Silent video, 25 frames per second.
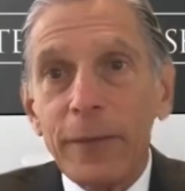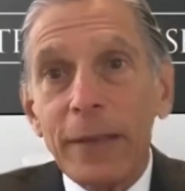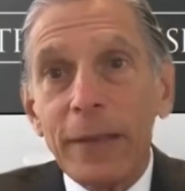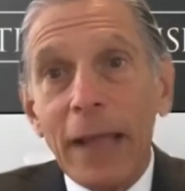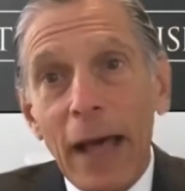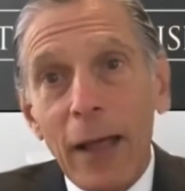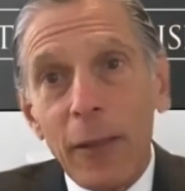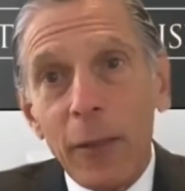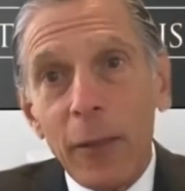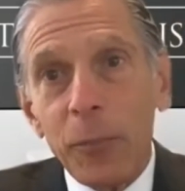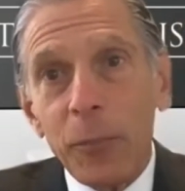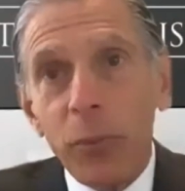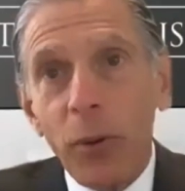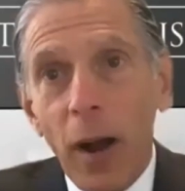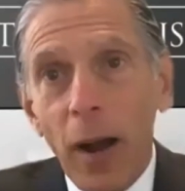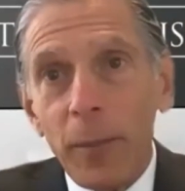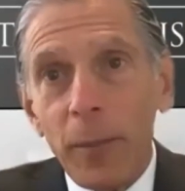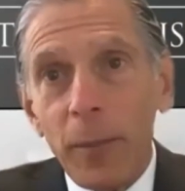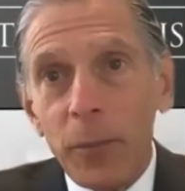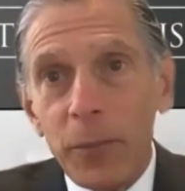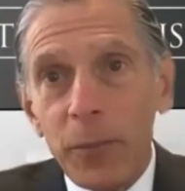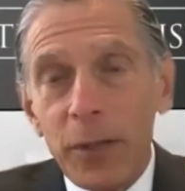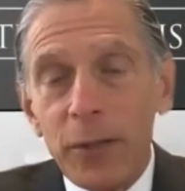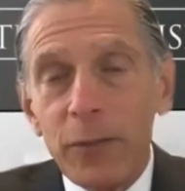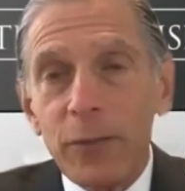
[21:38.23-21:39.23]
Now the
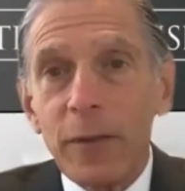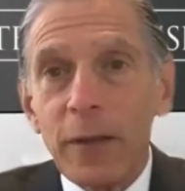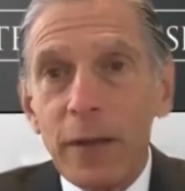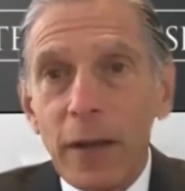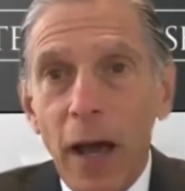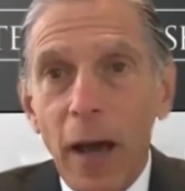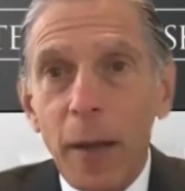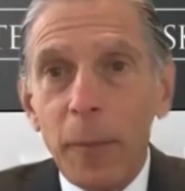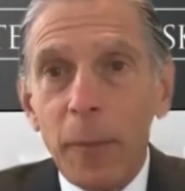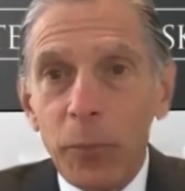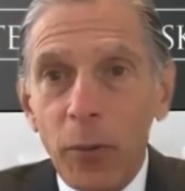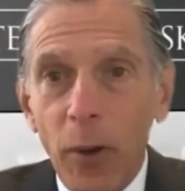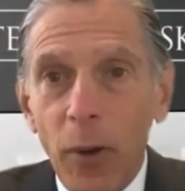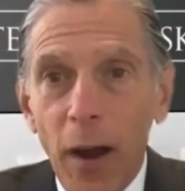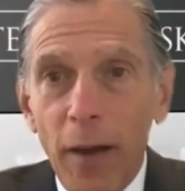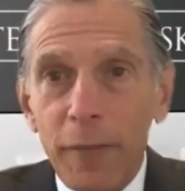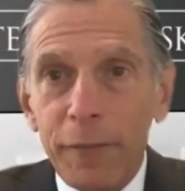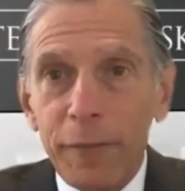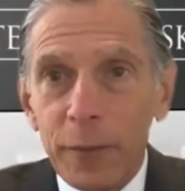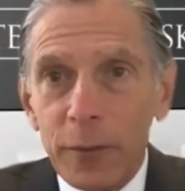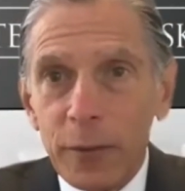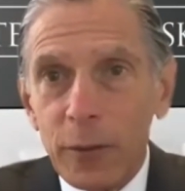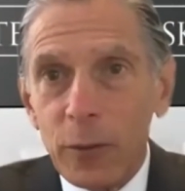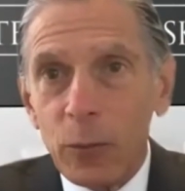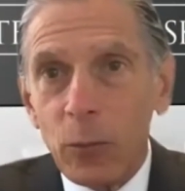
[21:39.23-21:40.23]
problem is the
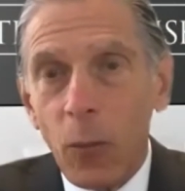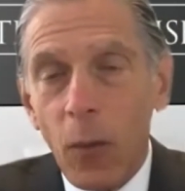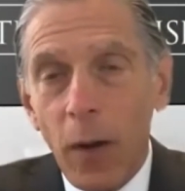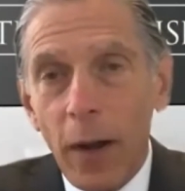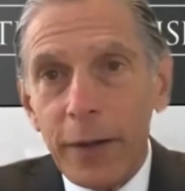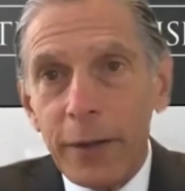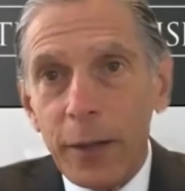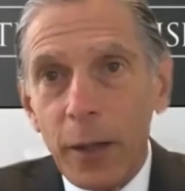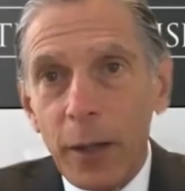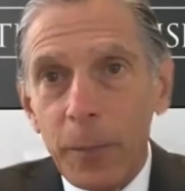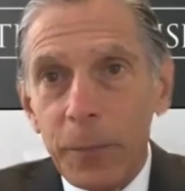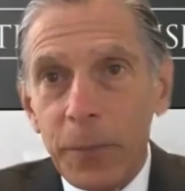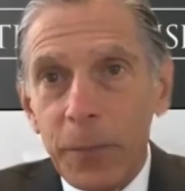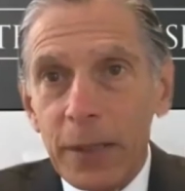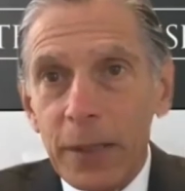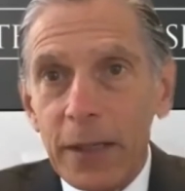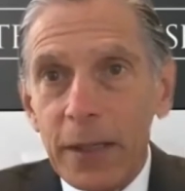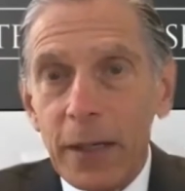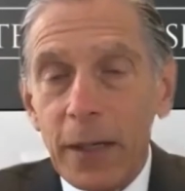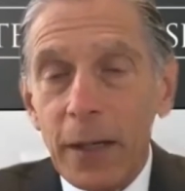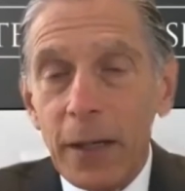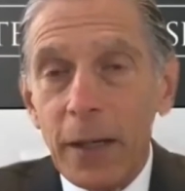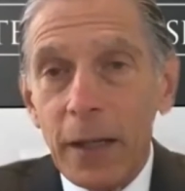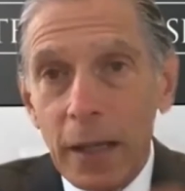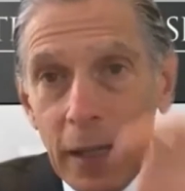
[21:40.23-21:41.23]
nonprofit could wind up in
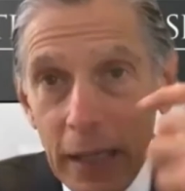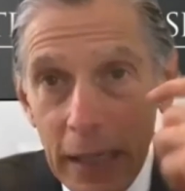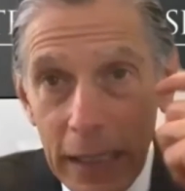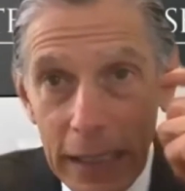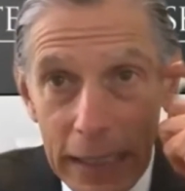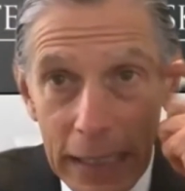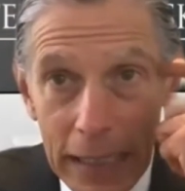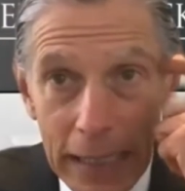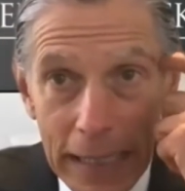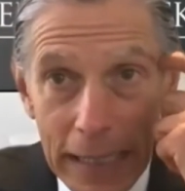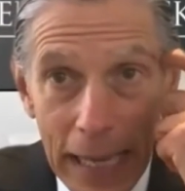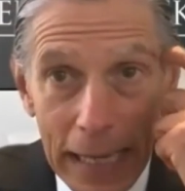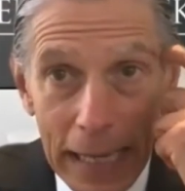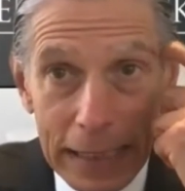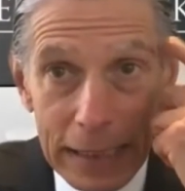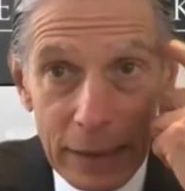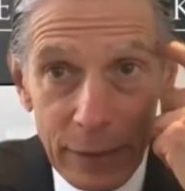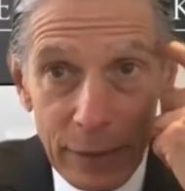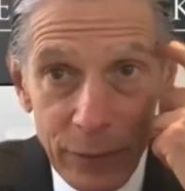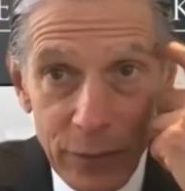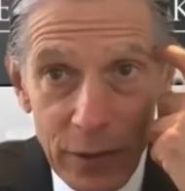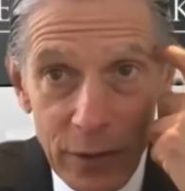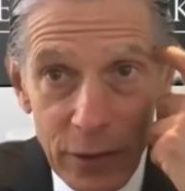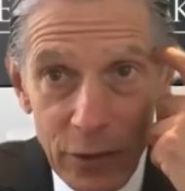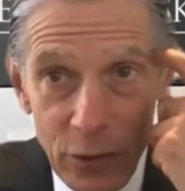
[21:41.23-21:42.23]
a
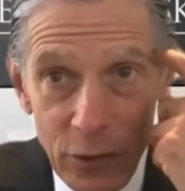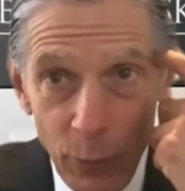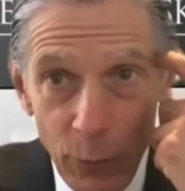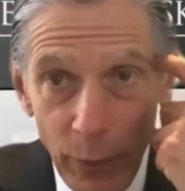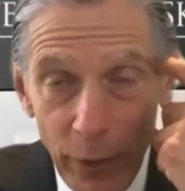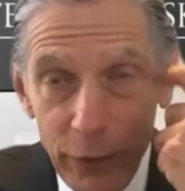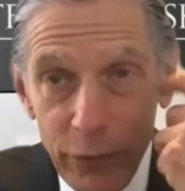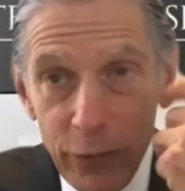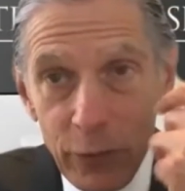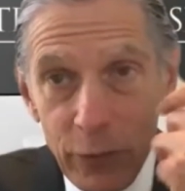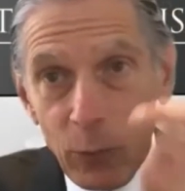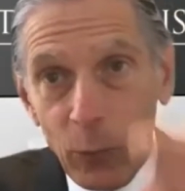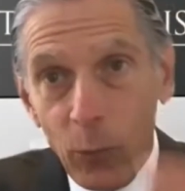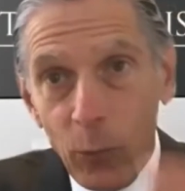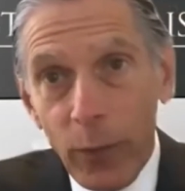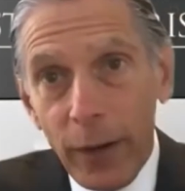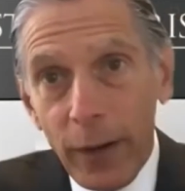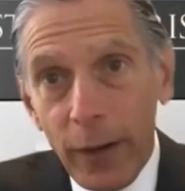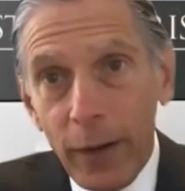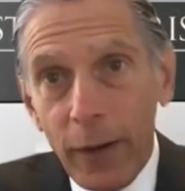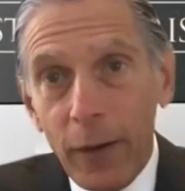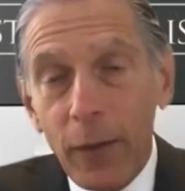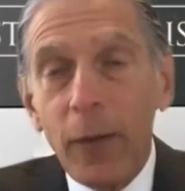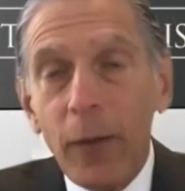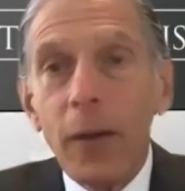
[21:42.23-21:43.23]
negative situation
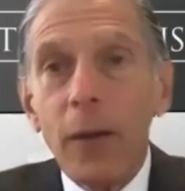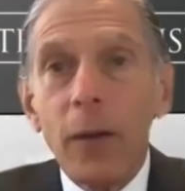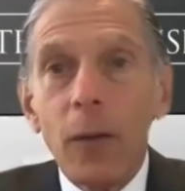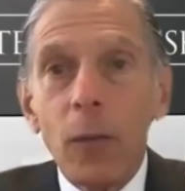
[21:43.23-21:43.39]
where